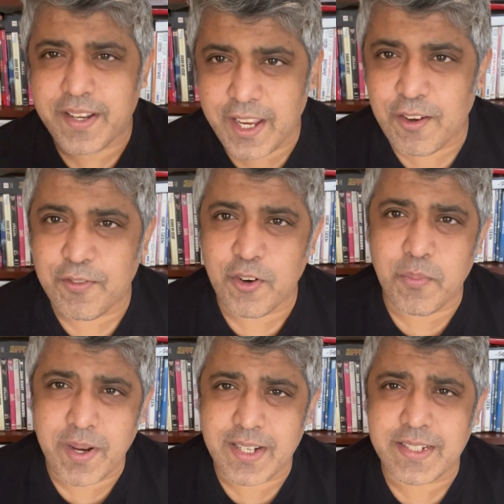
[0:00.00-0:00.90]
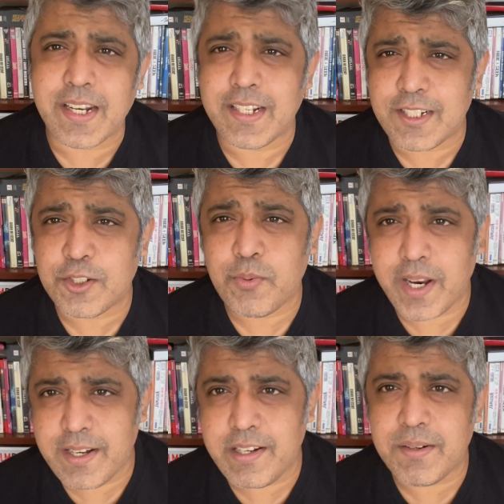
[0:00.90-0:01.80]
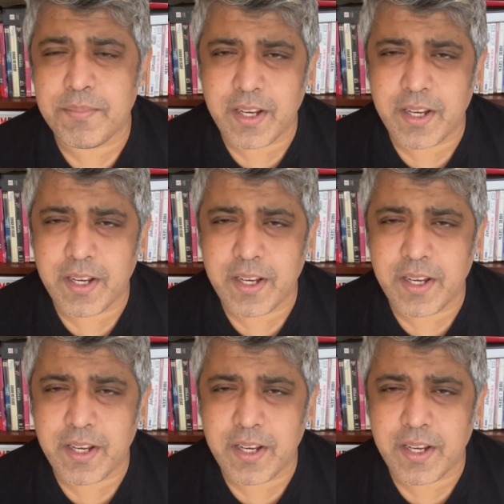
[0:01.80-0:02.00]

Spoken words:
king of romance, and I just quietly